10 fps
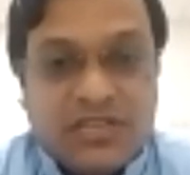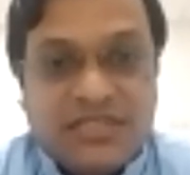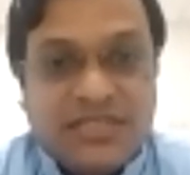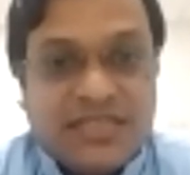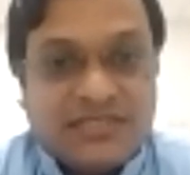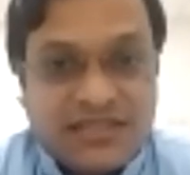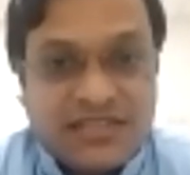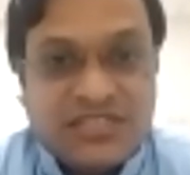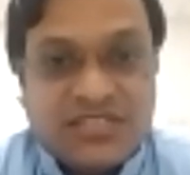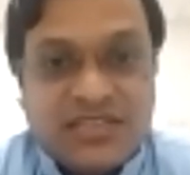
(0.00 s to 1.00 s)
in
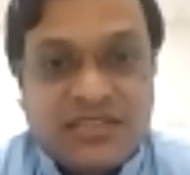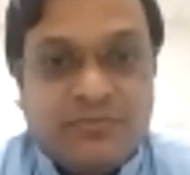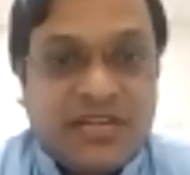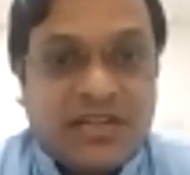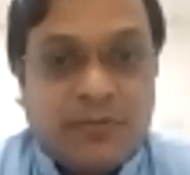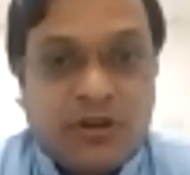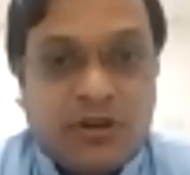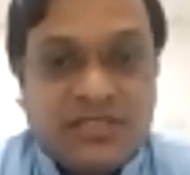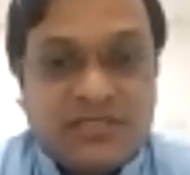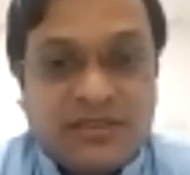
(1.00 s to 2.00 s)
excretion,
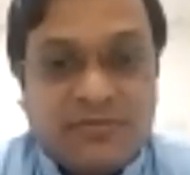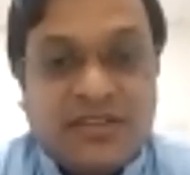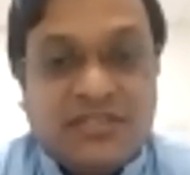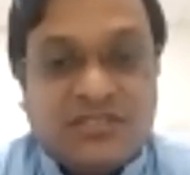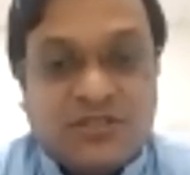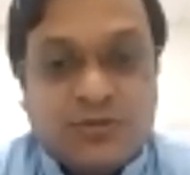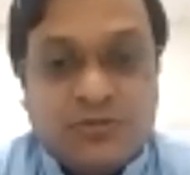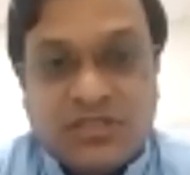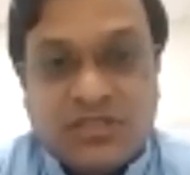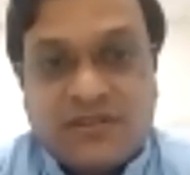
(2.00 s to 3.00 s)
metabolism, and
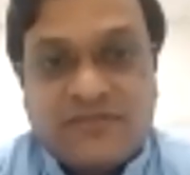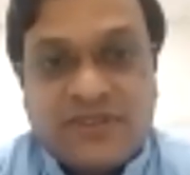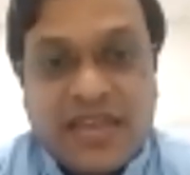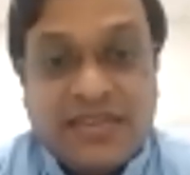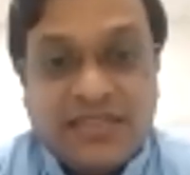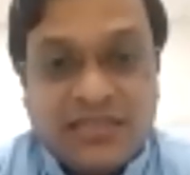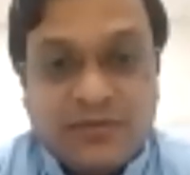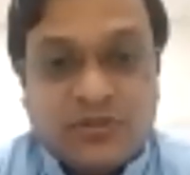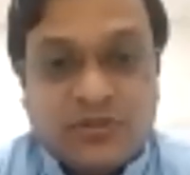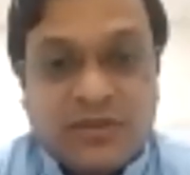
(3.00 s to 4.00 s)
distribution of any
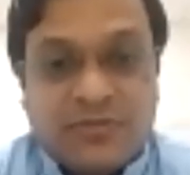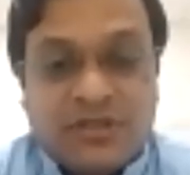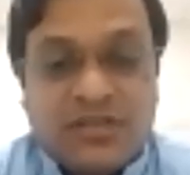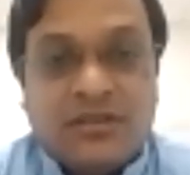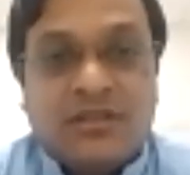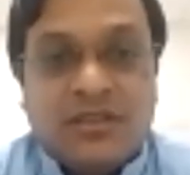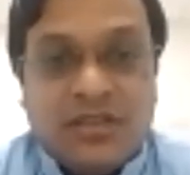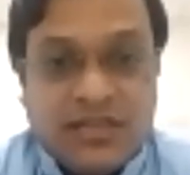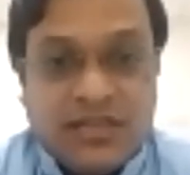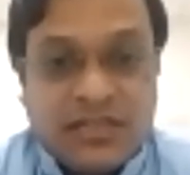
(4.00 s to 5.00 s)

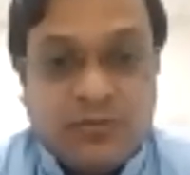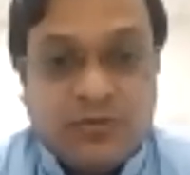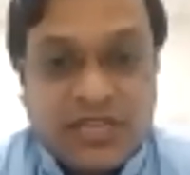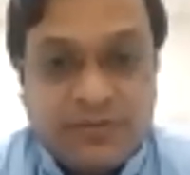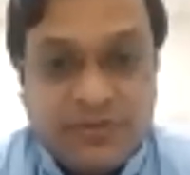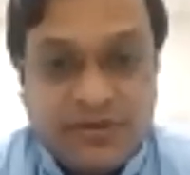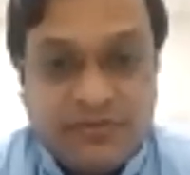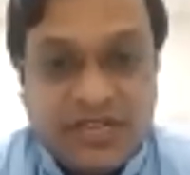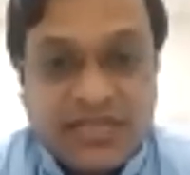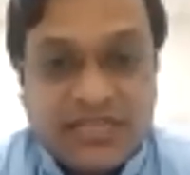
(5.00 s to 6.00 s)
chemotherapy
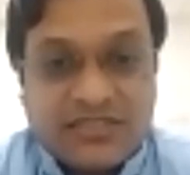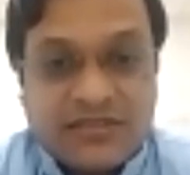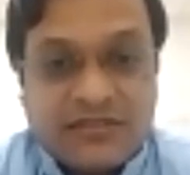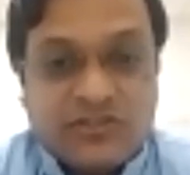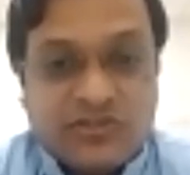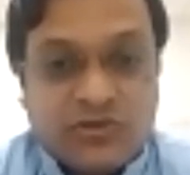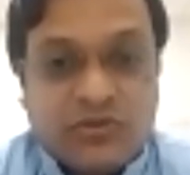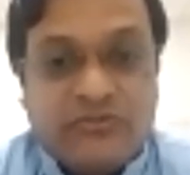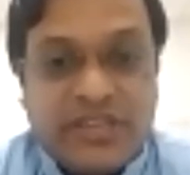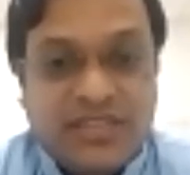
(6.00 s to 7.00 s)
medication.
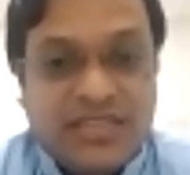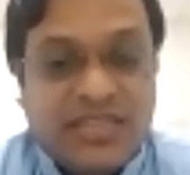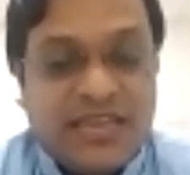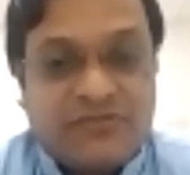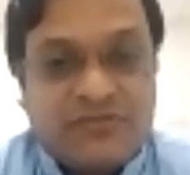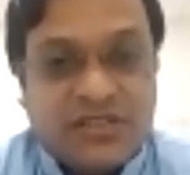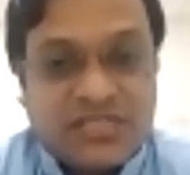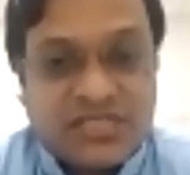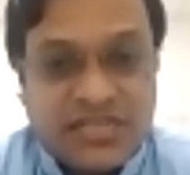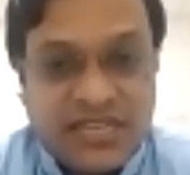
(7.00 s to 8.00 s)
So when they are
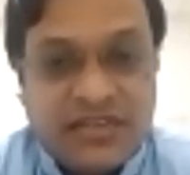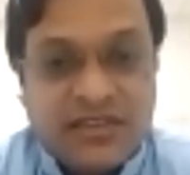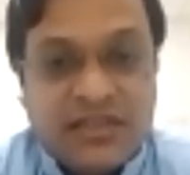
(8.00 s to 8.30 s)
functioning,